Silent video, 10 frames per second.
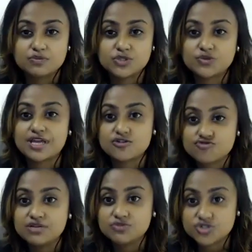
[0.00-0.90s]
to their
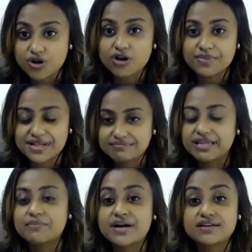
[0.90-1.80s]
dream job and
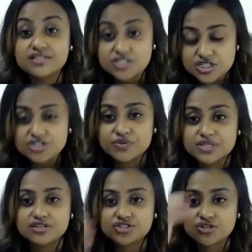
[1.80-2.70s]
thereby continue
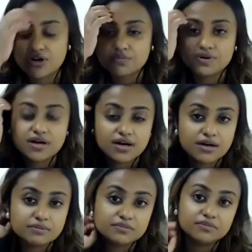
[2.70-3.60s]
in the job
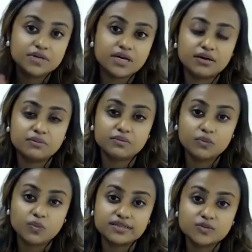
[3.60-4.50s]

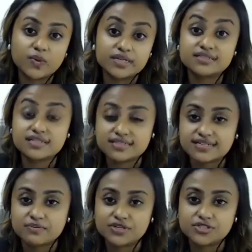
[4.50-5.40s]
once they
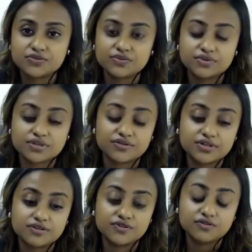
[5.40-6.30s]
step into the
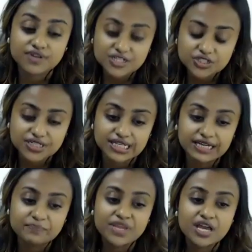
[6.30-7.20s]
career full-fledgedly.
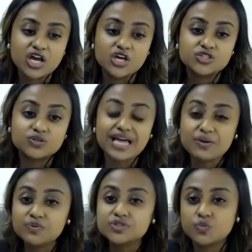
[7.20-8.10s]
So
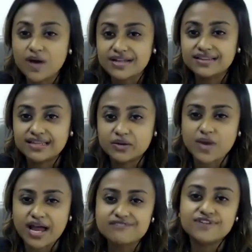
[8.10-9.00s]
that was one thing.
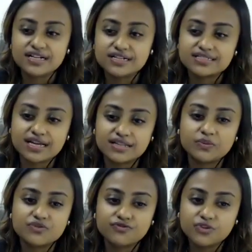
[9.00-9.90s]
I felt that there
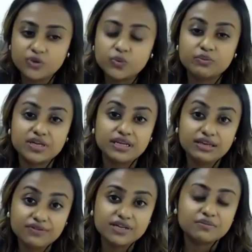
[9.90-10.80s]
were few women,
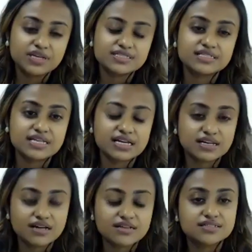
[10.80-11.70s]
even in places like
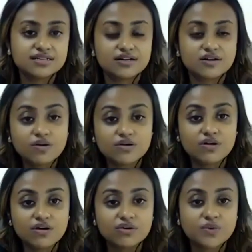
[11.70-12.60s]
London and Hong
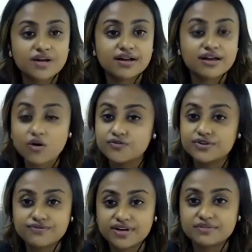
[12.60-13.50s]
Kong, where I
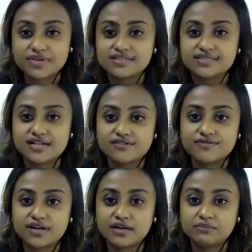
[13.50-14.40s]
often find myself
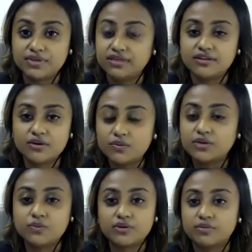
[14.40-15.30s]
being the only
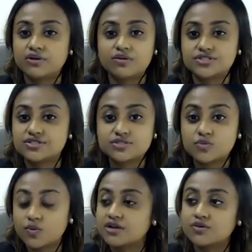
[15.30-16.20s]
women or just
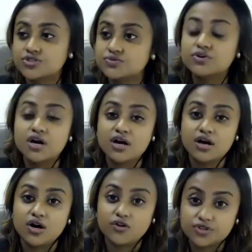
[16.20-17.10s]
one or two
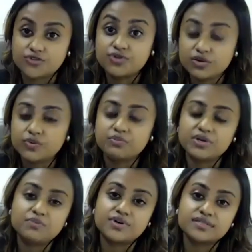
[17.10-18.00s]
of the three
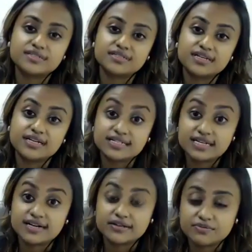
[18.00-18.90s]
women present in an
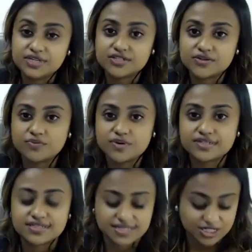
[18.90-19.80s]
entire meeting or
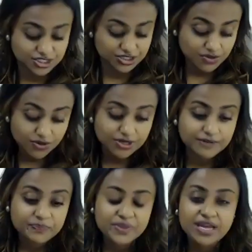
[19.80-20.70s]
presentation hall.
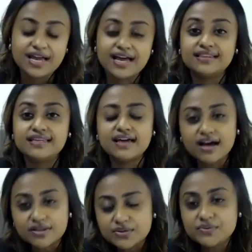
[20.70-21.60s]
The
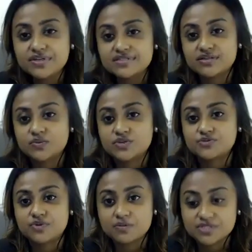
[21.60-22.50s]
other reason which
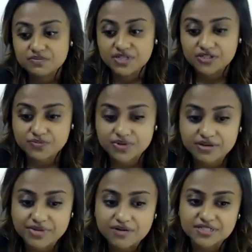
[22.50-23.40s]
prompted me to bring
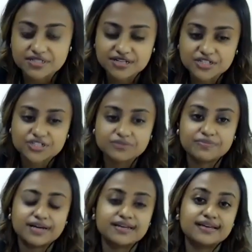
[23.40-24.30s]
about Internship
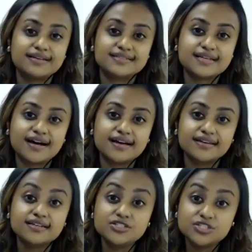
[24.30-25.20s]
Bank is I
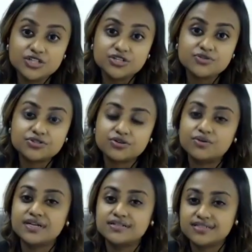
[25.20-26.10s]
continue to go
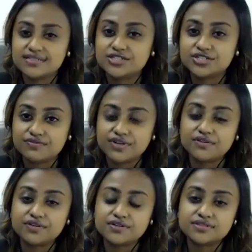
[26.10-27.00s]
and teach in
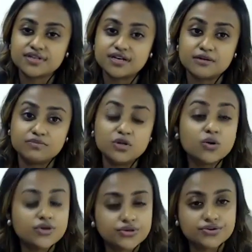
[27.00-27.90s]
various
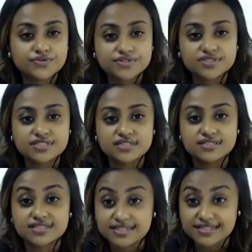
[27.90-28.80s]
law
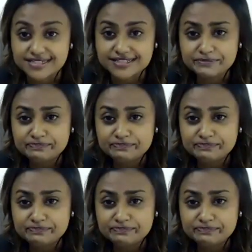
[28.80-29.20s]
universities in India.